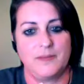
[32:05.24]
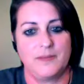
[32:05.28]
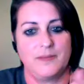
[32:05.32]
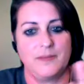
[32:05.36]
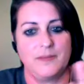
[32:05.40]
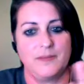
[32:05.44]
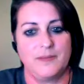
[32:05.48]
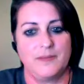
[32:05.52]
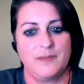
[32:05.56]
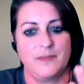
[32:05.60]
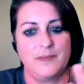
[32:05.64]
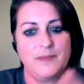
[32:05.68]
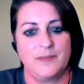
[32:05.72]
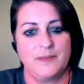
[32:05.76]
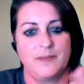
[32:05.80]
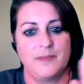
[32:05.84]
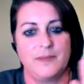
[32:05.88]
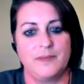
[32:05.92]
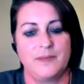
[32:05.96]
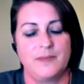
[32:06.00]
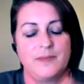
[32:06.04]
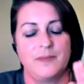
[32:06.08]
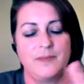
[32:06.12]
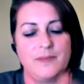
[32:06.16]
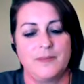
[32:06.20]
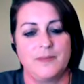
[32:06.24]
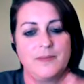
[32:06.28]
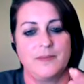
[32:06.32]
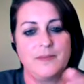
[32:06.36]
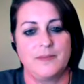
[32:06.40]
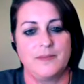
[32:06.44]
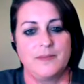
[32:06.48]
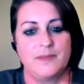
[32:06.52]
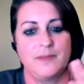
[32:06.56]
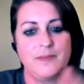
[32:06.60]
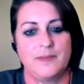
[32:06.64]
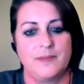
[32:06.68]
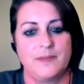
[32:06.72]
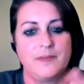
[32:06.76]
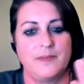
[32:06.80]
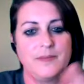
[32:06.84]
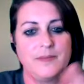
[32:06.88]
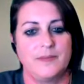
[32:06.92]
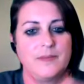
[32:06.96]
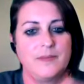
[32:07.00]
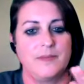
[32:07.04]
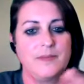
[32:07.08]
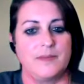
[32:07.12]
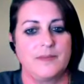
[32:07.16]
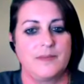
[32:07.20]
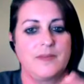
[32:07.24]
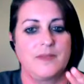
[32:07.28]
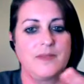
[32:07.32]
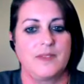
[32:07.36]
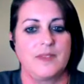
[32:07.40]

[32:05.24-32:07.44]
Nothing is said.